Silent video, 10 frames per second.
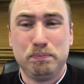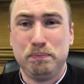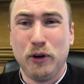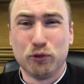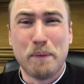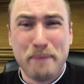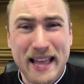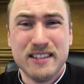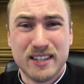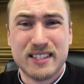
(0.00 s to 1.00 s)
But
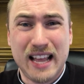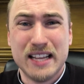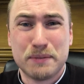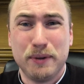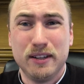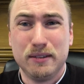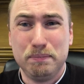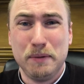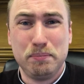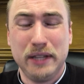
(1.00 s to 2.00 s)
repentance has been
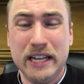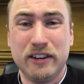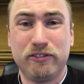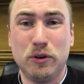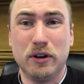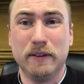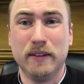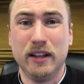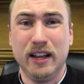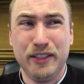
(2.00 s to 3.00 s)
pleaded for.
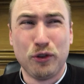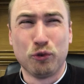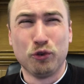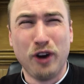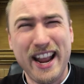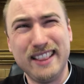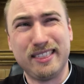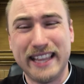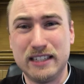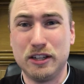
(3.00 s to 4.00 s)
And the right
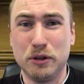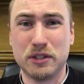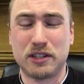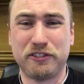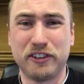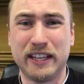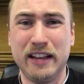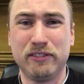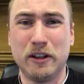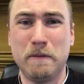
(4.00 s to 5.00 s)
thing to do is to
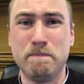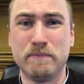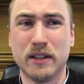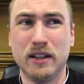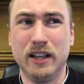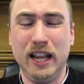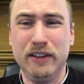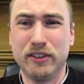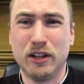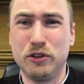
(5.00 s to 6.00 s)
forgive them,
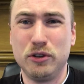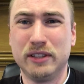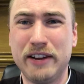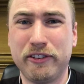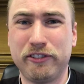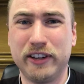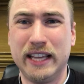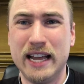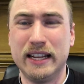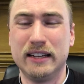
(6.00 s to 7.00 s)
even though you'll never
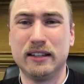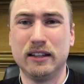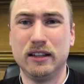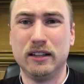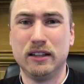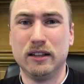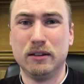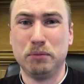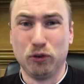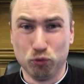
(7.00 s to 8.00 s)
forget it.
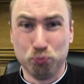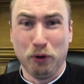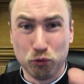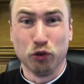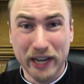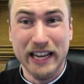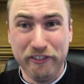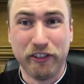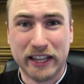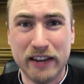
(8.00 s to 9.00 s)
But really
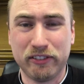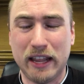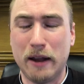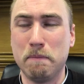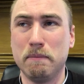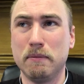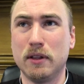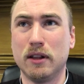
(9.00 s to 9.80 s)
forgive them.